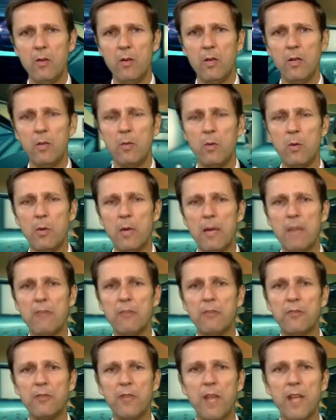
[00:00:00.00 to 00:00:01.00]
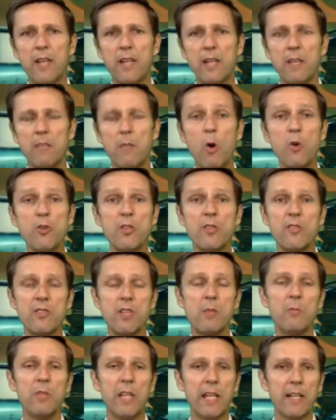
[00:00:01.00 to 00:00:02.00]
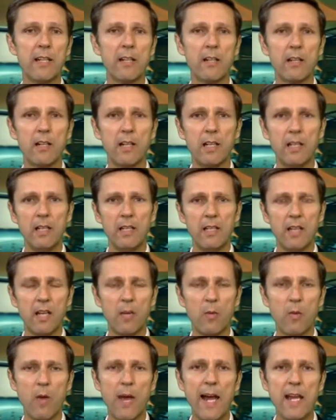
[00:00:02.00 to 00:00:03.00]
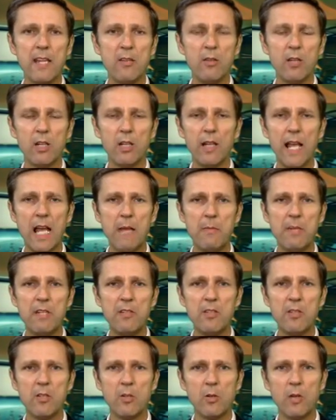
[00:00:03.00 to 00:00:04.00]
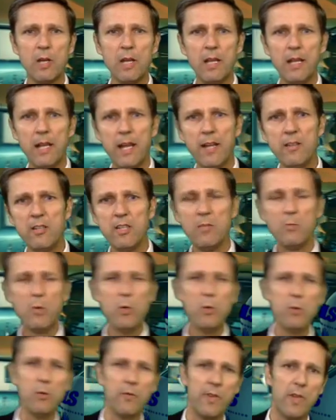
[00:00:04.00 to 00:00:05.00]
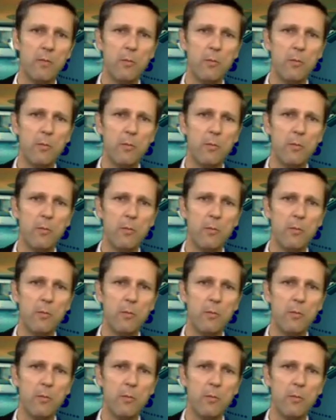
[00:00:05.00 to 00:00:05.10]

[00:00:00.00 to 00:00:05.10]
We will have a flood motion simulator, a ride you climb into and you move.